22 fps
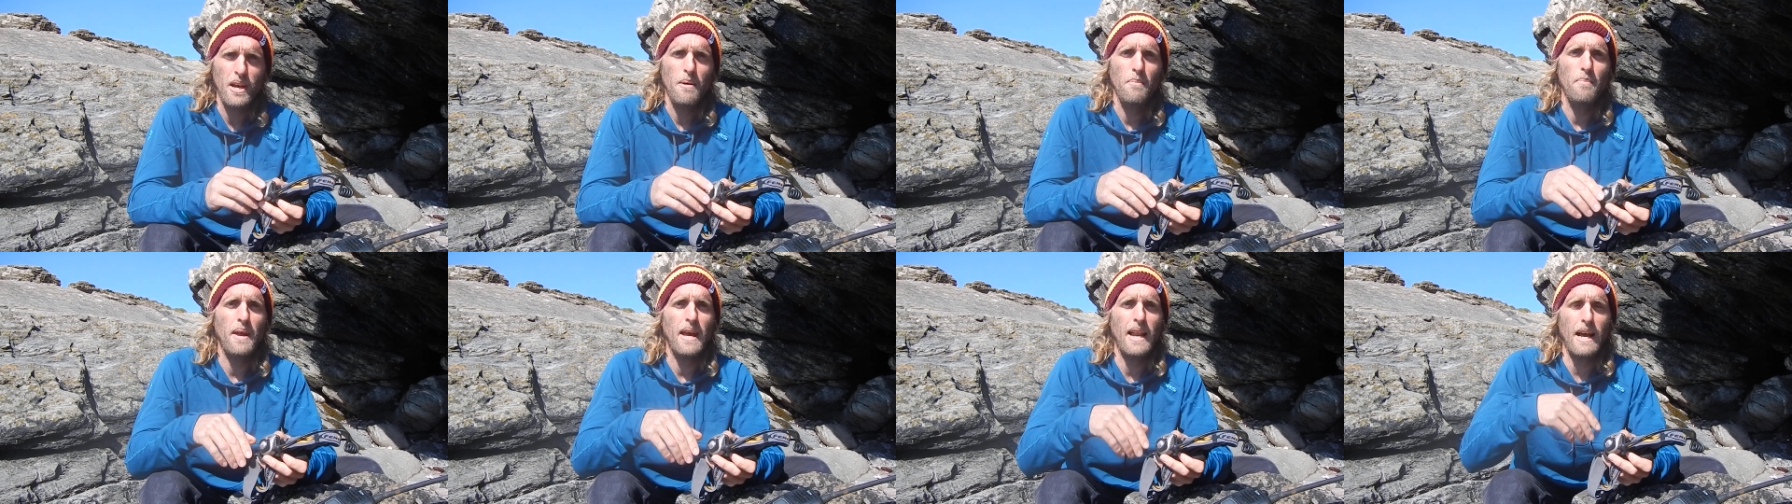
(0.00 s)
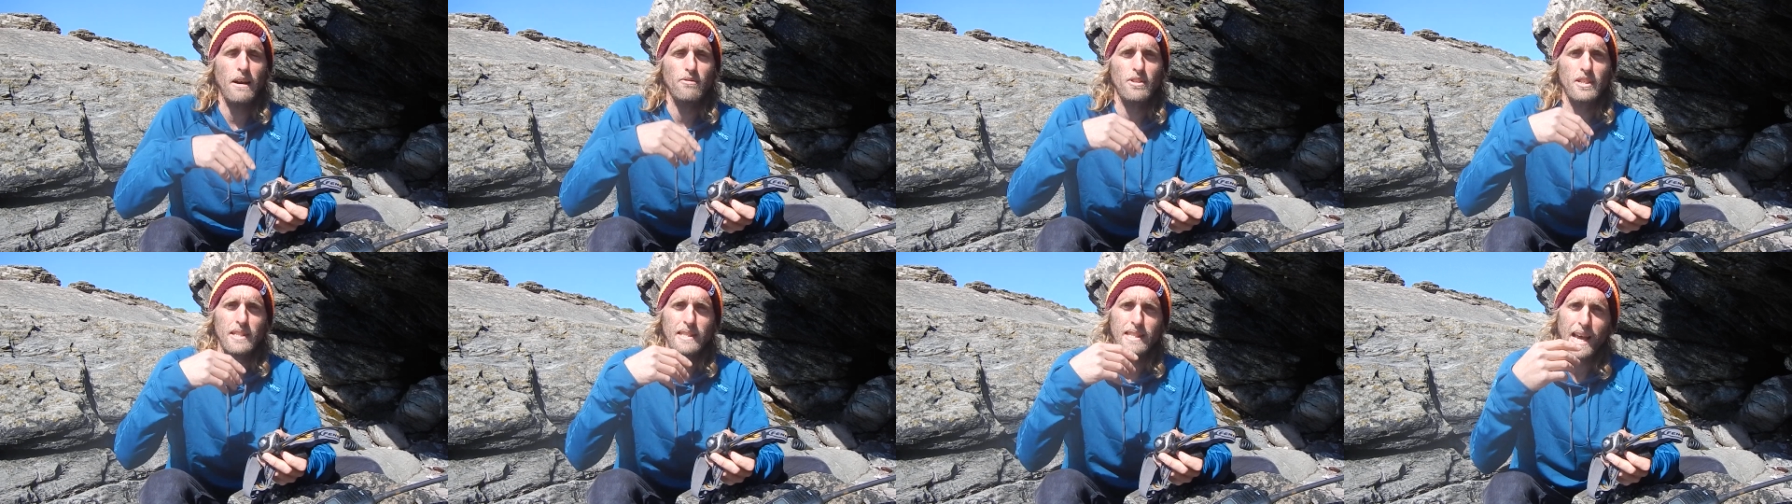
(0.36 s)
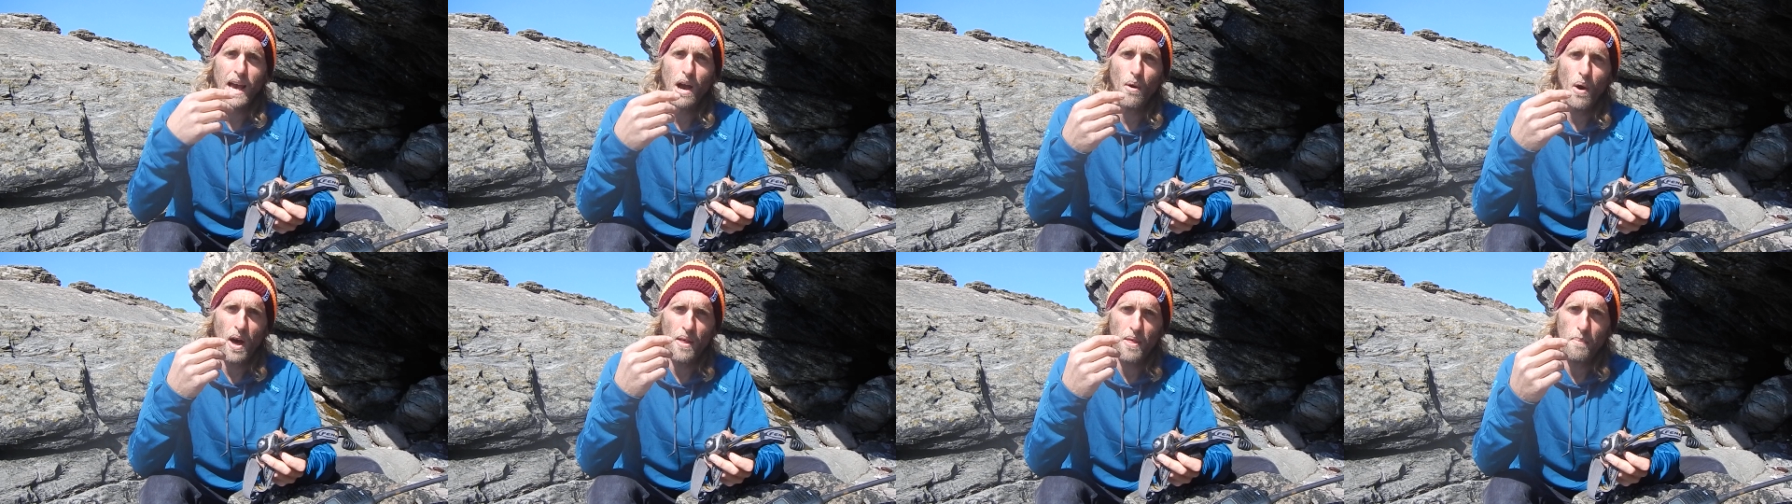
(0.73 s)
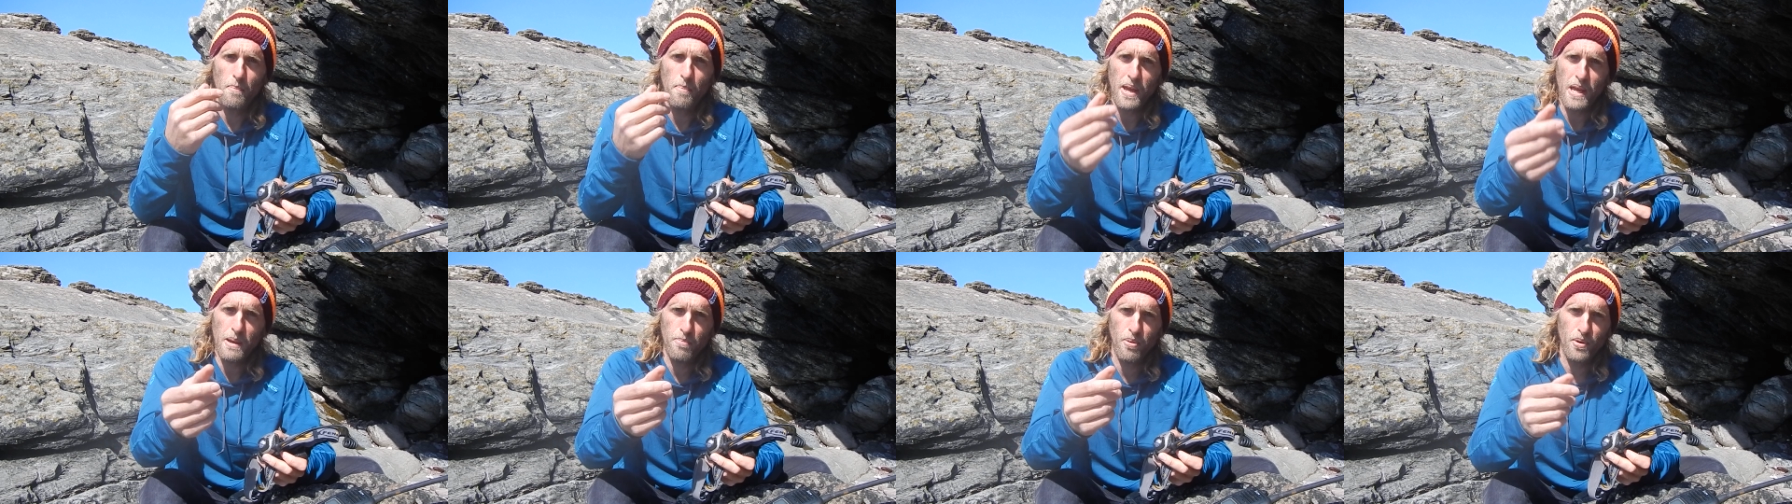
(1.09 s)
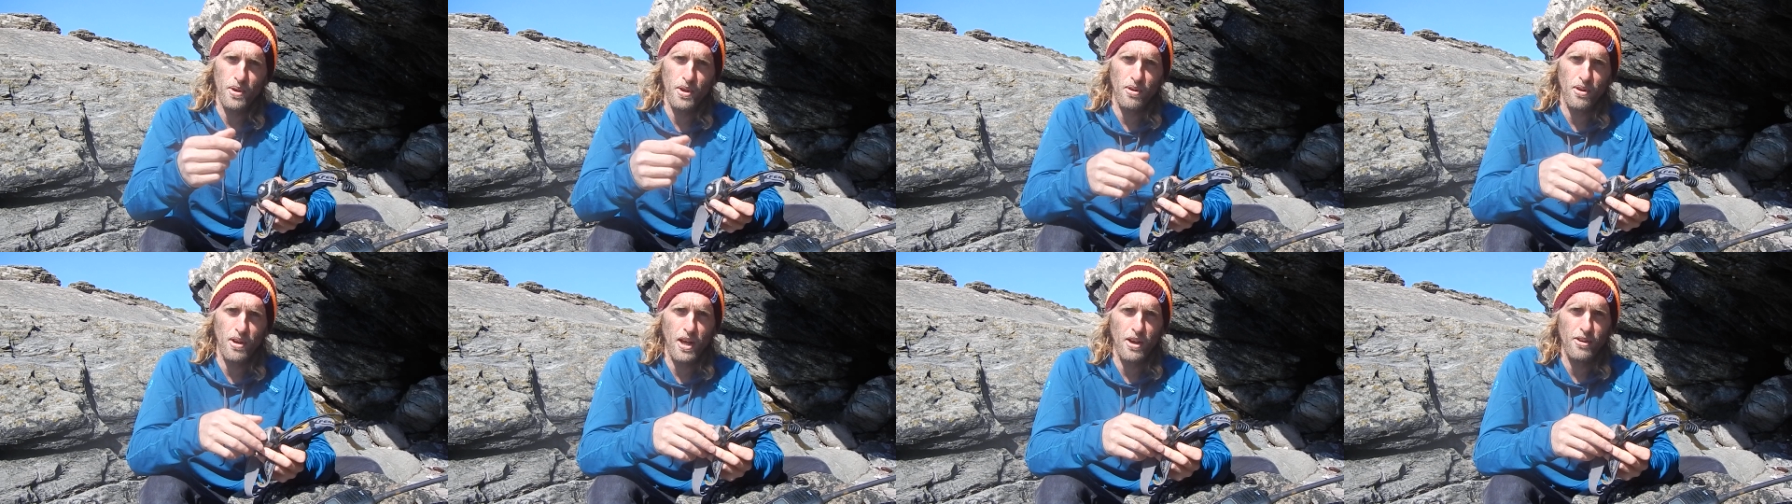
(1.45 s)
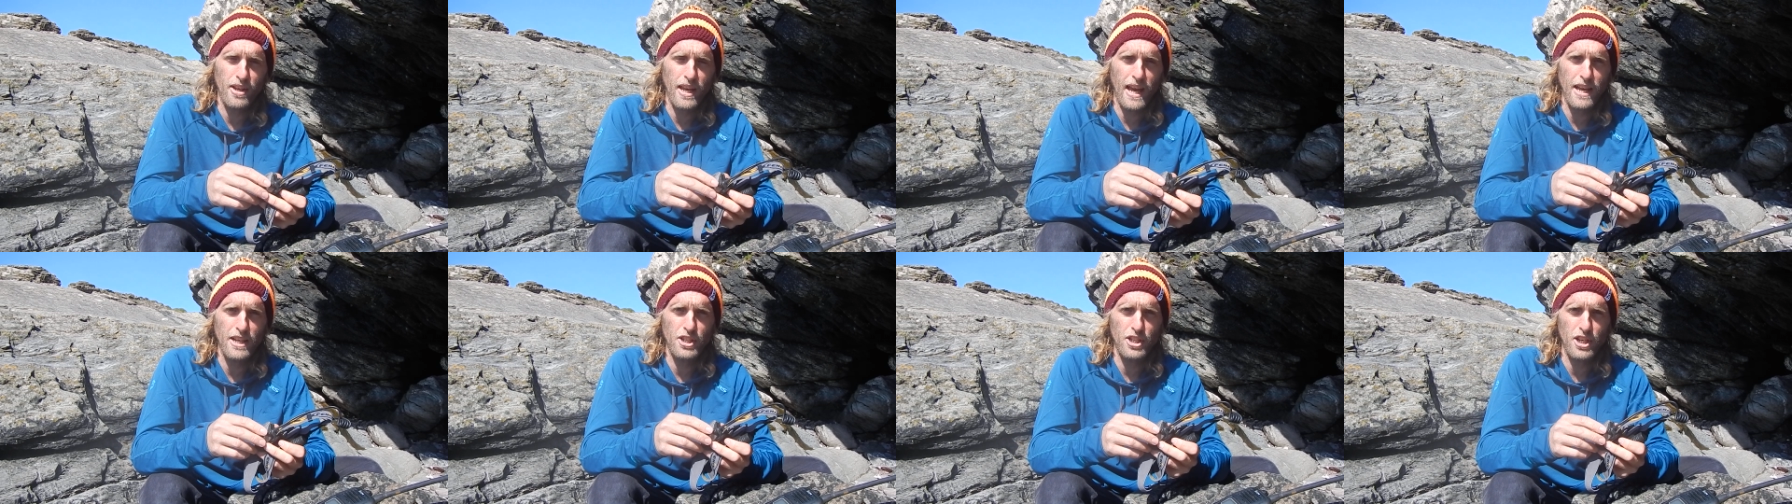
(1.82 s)
being able to tell other people your
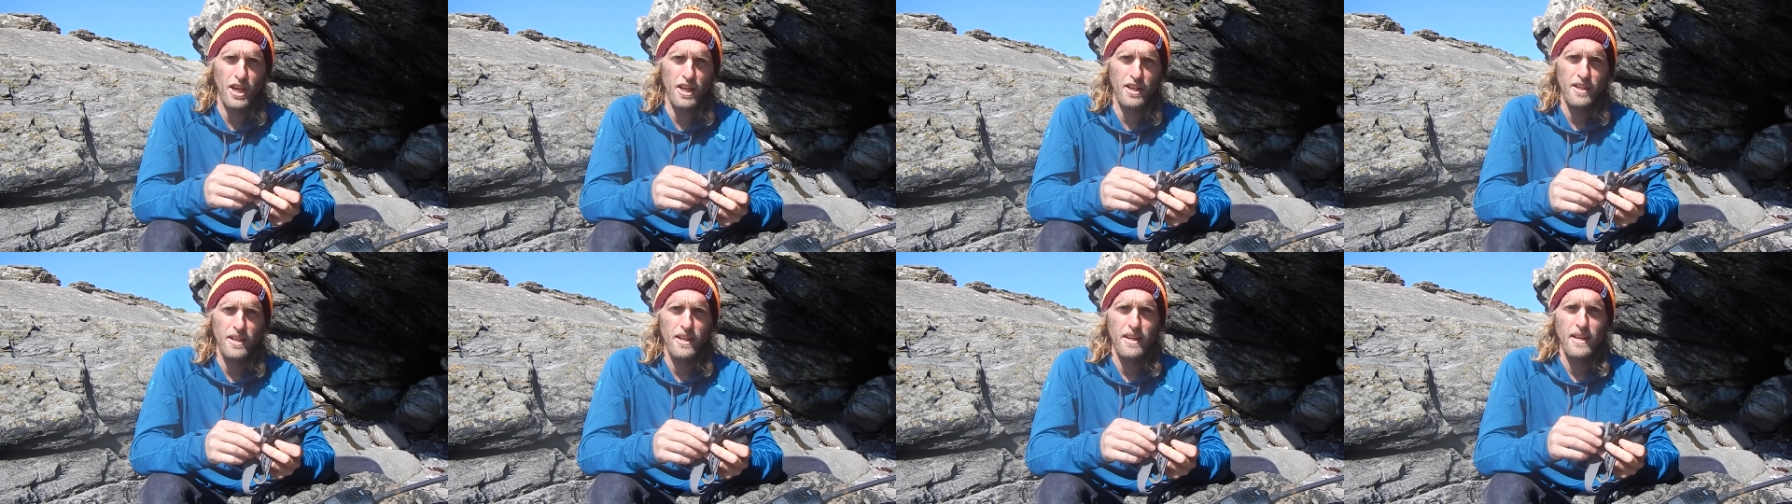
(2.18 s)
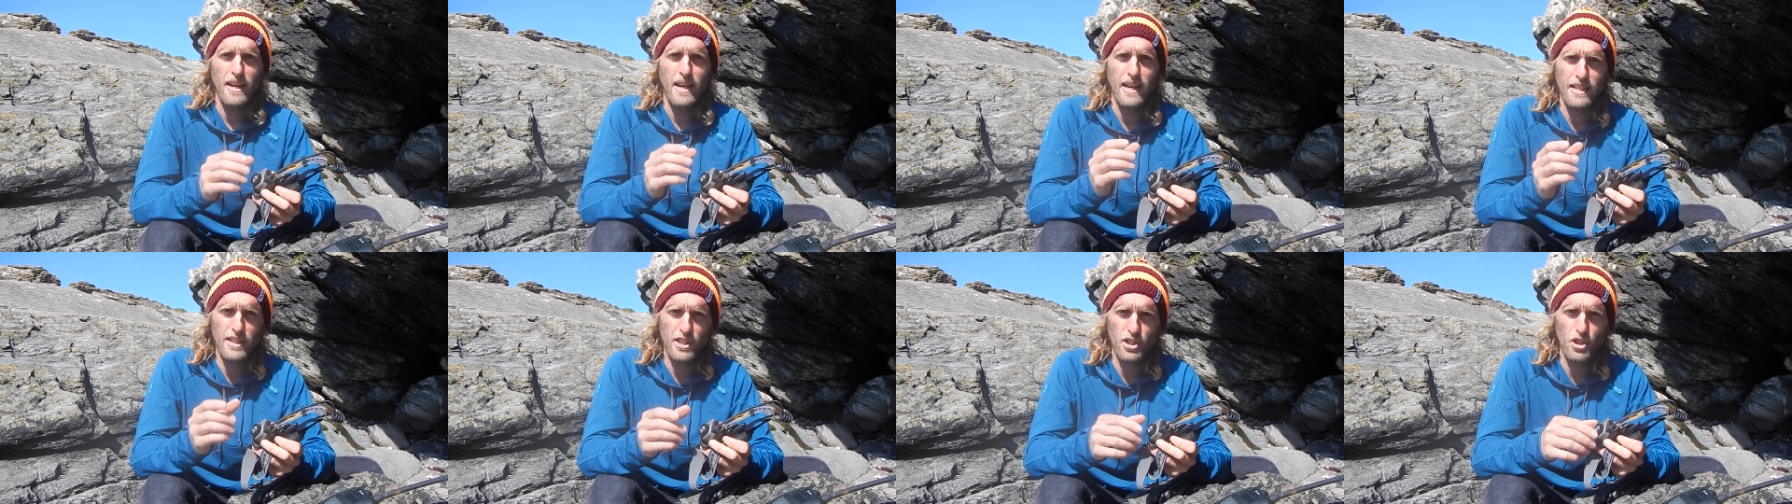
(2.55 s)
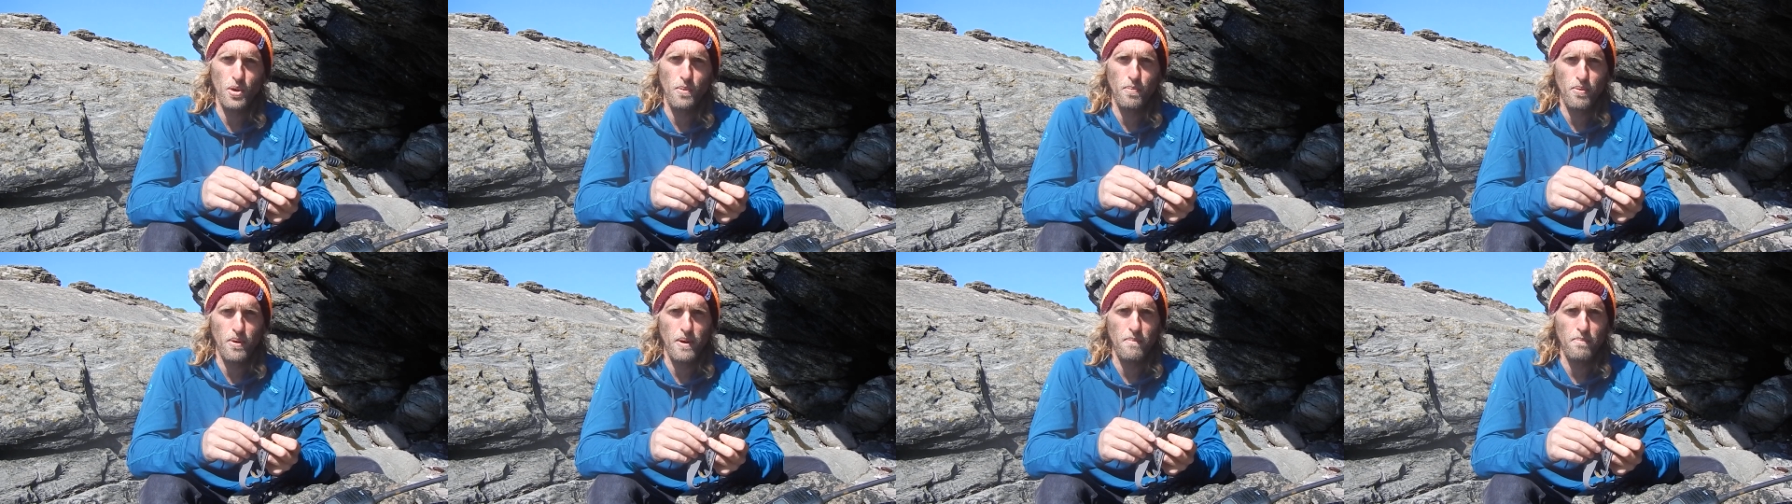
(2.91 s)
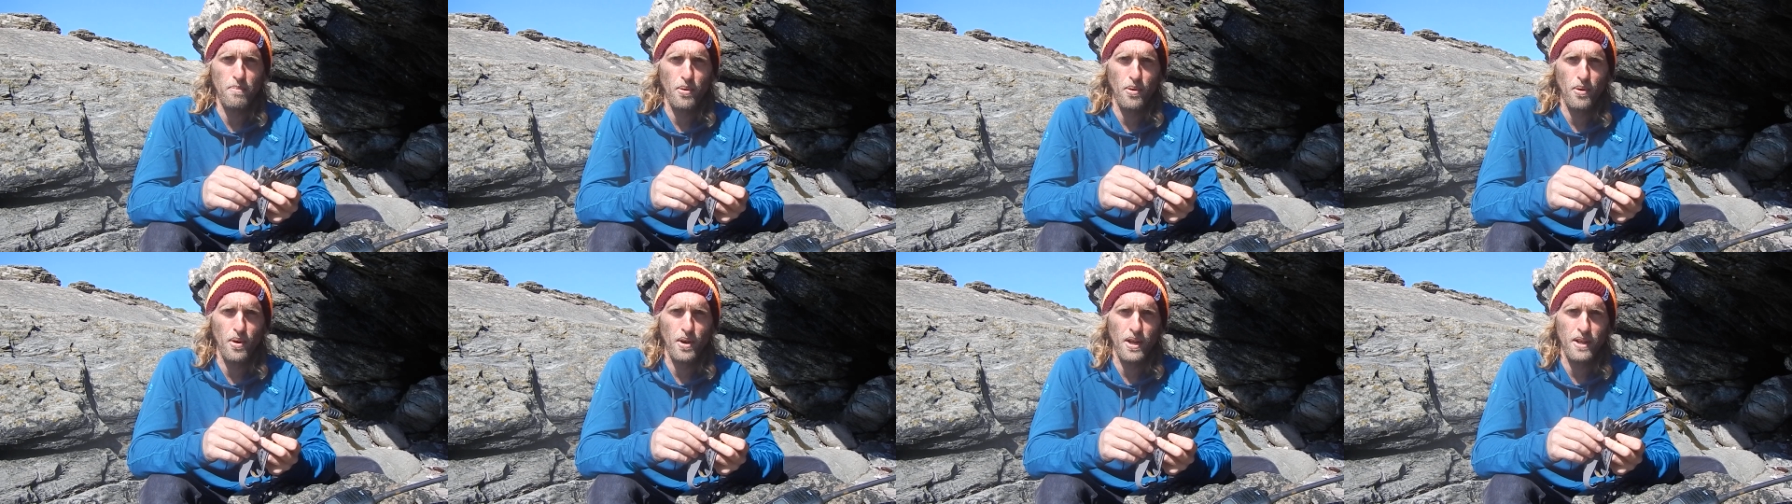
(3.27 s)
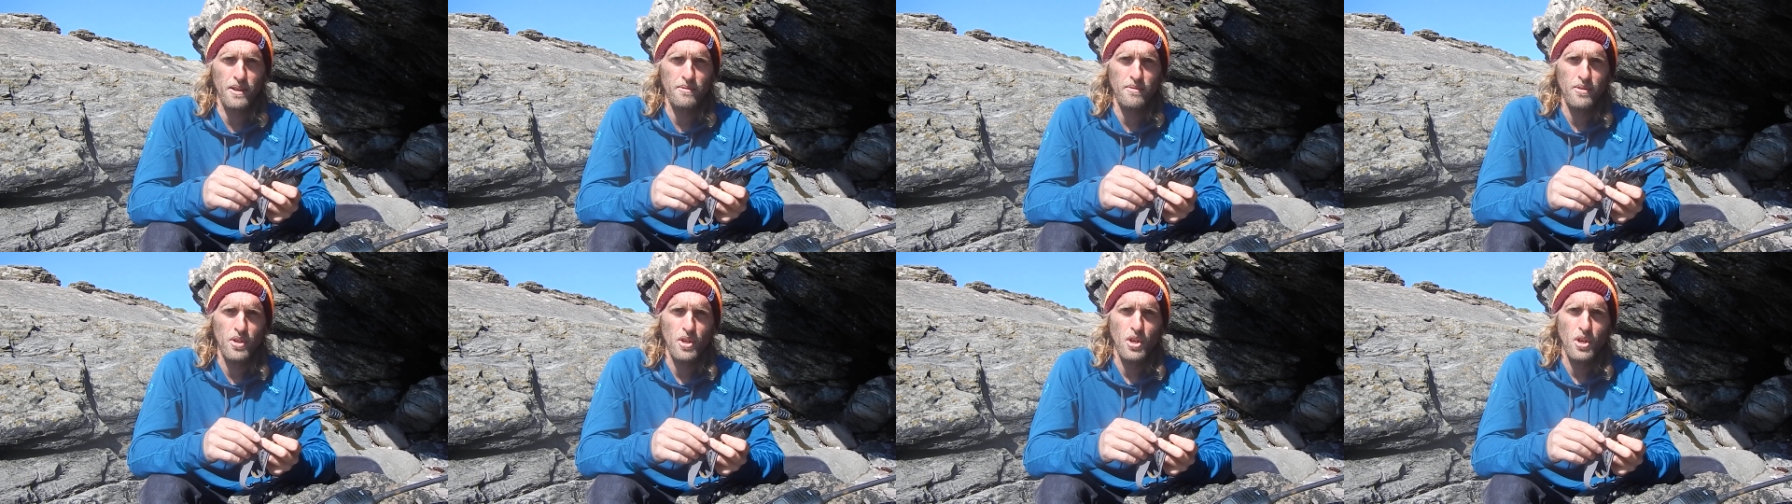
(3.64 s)
location is super important